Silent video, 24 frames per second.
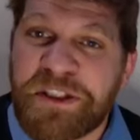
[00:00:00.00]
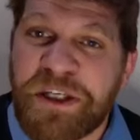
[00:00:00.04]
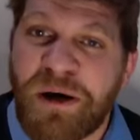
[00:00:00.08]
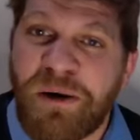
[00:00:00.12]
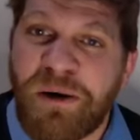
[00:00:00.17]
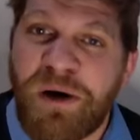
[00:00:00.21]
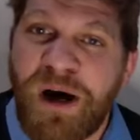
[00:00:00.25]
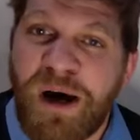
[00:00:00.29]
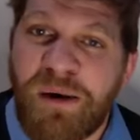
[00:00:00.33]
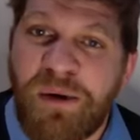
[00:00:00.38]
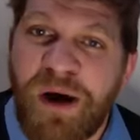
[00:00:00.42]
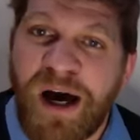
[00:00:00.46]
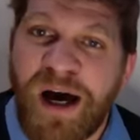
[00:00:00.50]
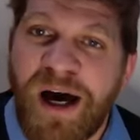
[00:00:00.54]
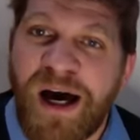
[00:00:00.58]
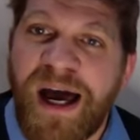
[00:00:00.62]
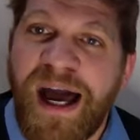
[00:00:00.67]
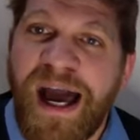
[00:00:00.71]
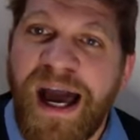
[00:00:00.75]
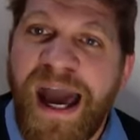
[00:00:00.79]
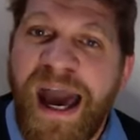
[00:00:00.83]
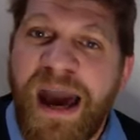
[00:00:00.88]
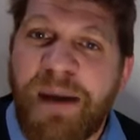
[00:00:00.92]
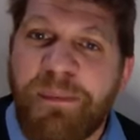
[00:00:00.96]
So
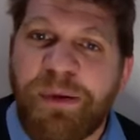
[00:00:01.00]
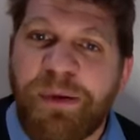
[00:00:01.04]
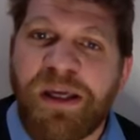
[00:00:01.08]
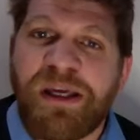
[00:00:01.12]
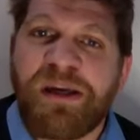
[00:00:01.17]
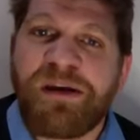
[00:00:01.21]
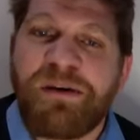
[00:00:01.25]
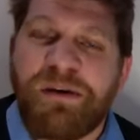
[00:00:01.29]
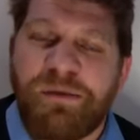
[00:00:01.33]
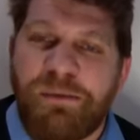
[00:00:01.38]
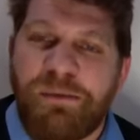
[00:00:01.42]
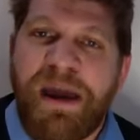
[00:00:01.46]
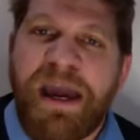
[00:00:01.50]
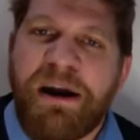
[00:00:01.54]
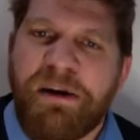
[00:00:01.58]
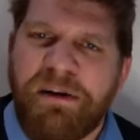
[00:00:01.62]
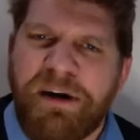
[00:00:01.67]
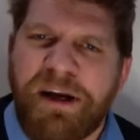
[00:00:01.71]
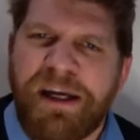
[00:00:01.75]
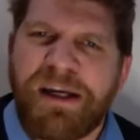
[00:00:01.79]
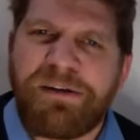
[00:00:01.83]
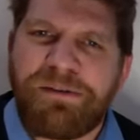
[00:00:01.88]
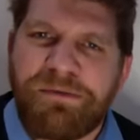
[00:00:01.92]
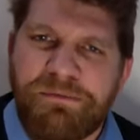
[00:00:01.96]
happy
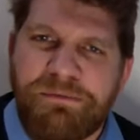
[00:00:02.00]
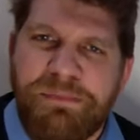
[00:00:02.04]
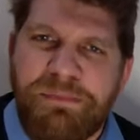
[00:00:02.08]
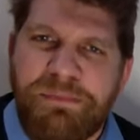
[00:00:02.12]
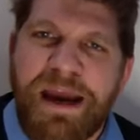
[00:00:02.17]
Merry.